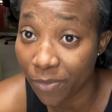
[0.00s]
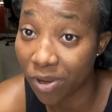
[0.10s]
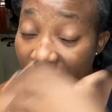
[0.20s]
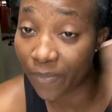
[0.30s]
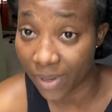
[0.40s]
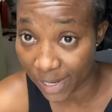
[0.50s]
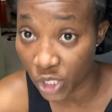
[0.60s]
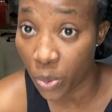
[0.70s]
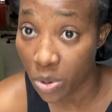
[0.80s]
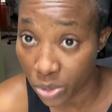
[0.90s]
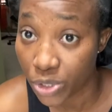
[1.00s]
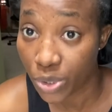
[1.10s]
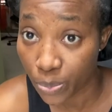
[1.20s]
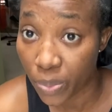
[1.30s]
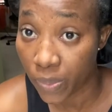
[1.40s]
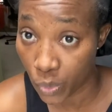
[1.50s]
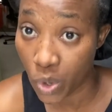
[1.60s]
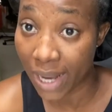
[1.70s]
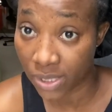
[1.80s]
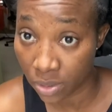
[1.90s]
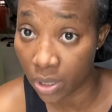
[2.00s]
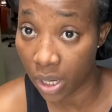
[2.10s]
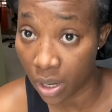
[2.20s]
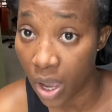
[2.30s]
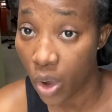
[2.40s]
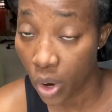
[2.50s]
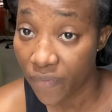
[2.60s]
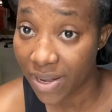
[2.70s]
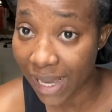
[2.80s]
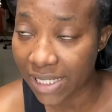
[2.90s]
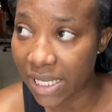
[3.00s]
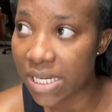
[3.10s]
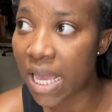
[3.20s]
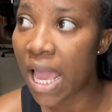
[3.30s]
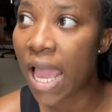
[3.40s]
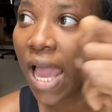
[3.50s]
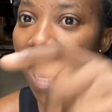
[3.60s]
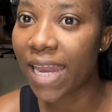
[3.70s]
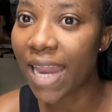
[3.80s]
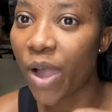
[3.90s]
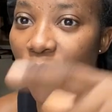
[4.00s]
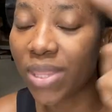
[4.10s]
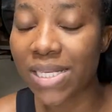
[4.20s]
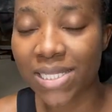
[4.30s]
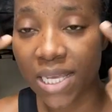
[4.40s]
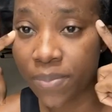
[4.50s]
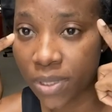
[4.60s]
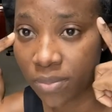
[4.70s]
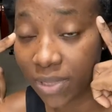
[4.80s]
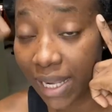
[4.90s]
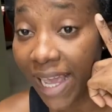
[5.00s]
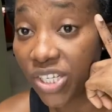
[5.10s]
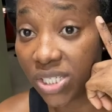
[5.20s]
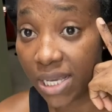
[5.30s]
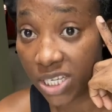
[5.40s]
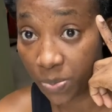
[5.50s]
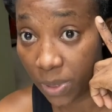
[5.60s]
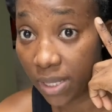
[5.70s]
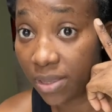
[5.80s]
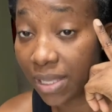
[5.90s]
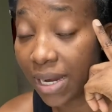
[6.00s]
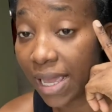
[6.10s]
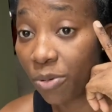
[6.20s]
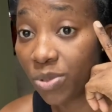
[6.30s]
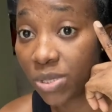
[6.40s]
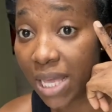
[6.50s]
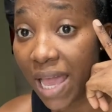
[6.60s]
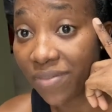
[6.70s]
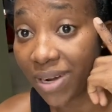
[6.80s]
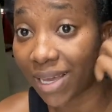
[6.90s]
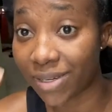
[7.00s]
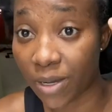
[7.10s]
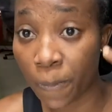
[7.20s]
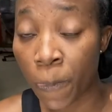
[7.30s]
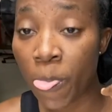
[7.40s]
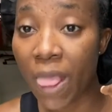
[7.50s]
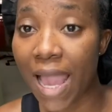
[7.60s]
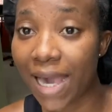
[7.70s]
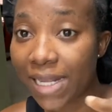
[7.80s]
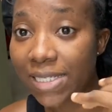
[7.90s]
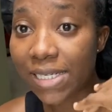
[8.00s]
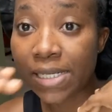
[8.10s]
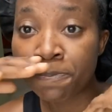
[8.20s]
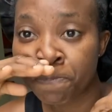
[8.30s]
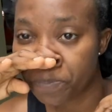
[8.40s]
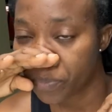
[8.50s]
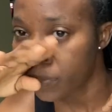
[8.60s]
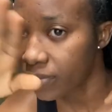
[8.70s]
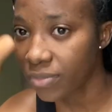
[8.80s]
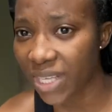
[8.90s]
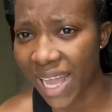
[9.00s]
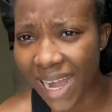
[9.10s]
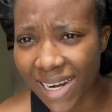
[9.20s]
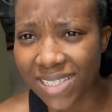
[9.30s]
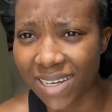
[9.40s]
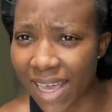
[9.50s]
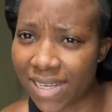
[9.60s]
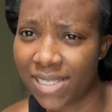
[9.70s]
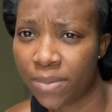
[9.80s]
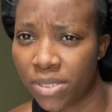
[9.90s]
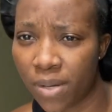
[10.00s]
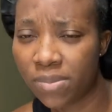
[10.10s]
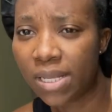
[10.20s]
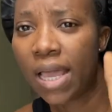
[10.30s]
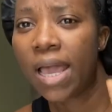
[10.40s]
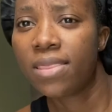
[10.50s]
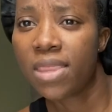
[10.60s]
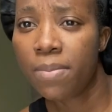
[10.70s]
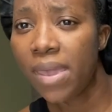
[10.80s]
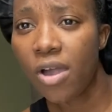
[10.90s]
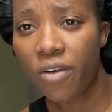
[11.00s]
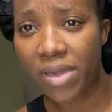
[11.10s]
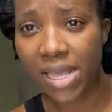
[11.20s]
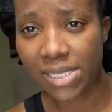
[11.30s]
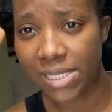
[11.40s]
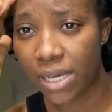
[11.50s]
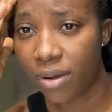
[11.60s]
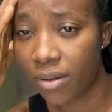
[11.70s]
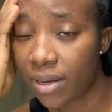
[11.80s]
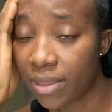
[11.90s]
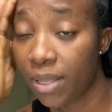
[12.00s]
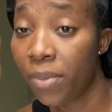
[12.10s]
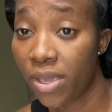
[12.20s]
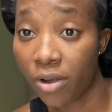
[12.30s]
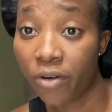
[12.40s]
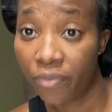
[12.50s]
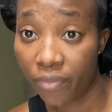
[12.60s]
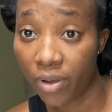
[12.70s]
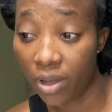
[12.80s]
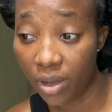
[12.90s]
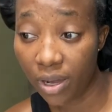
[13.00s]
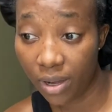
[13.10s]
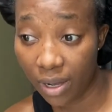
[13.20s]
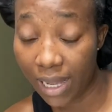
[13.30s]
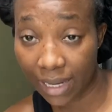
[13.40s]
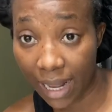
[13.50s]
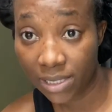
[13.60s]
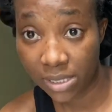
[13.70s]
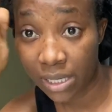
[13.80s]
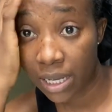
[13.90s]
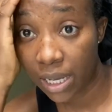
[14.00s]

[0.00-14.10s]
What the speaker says: because I've been exposed to people who has COVID-19. And now this symptom that I just explained, that I was having like a allergy-like symptoms, the mayor of ATL, the mayor of Atlanta,